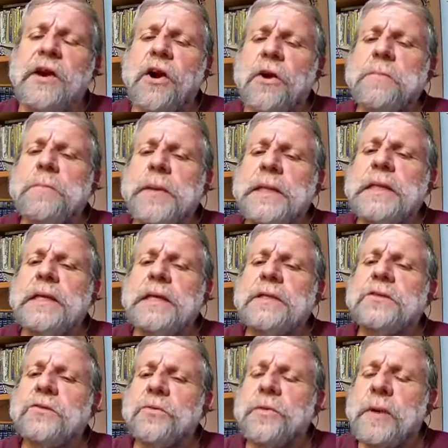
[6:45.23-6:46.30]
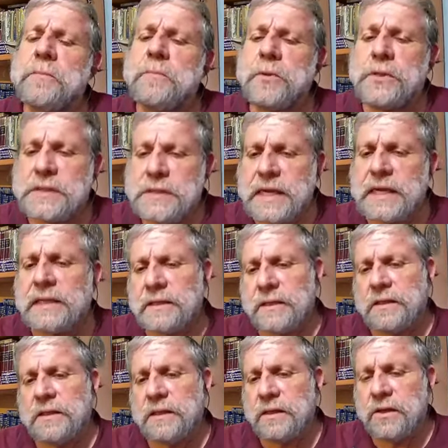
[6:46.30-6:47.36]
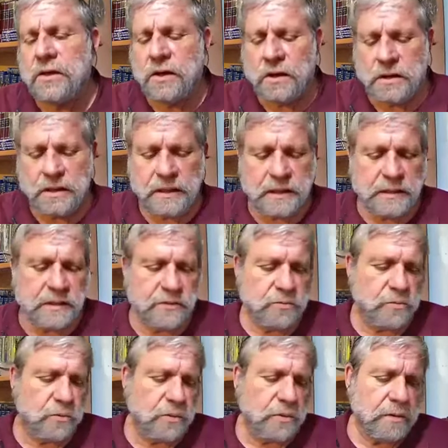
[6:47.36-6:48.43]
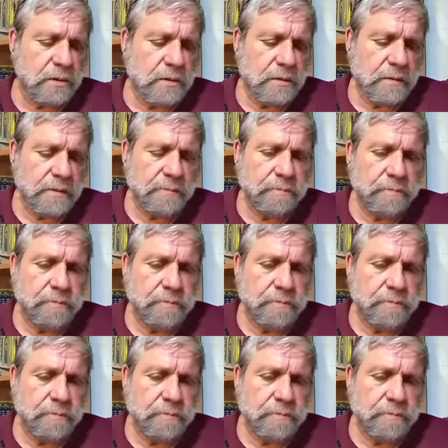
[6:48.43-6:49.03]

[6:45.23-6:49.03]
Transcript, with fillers: in our ability to represent God in this world.